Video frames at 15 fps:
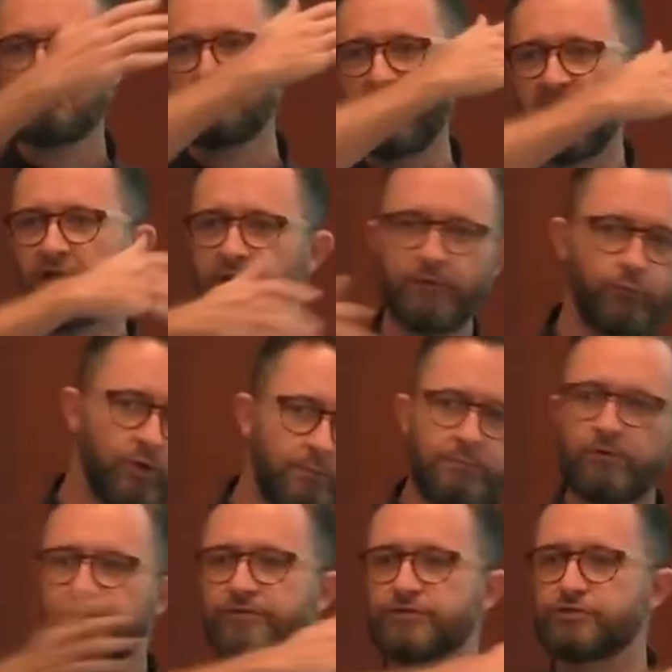Hell, we'll
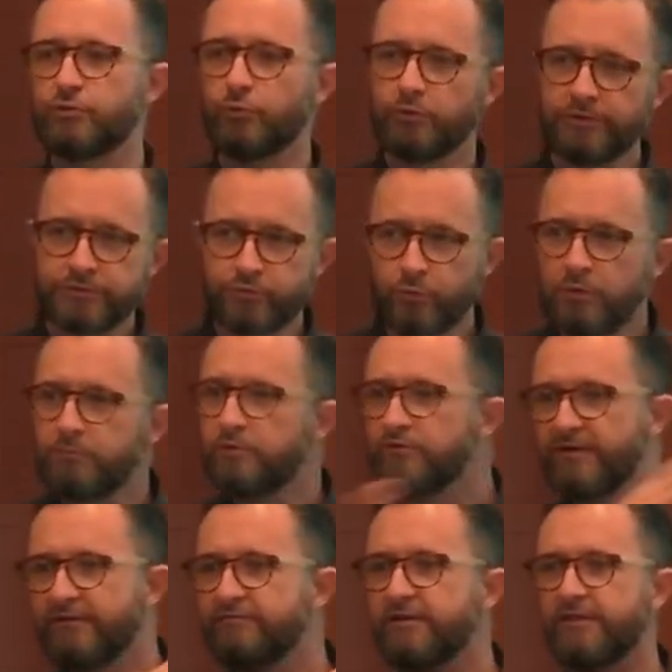move the schools, we'll move
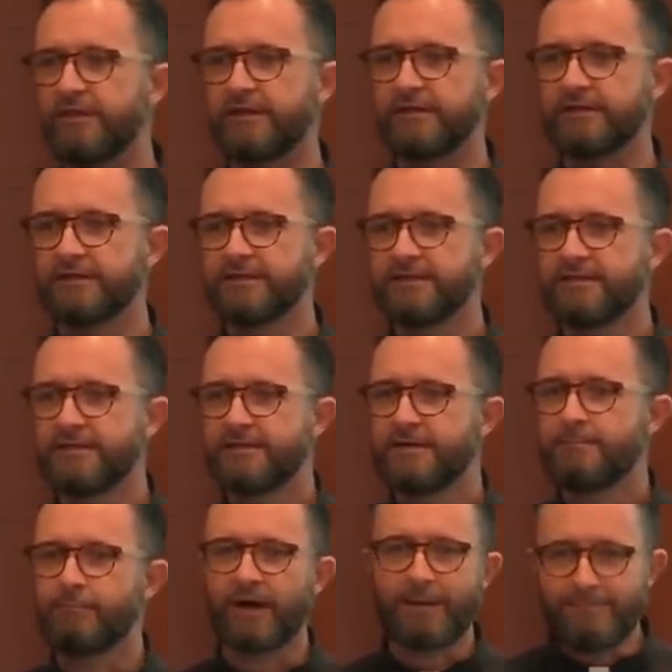everything.
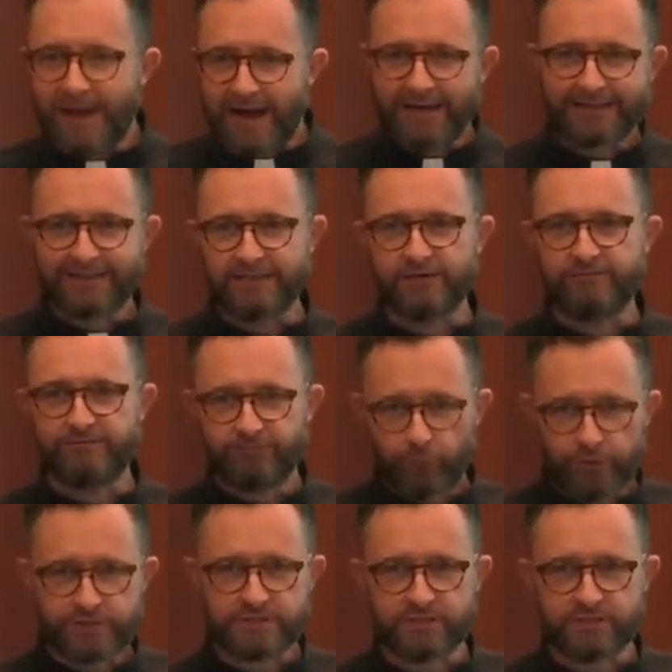But I'm not going to force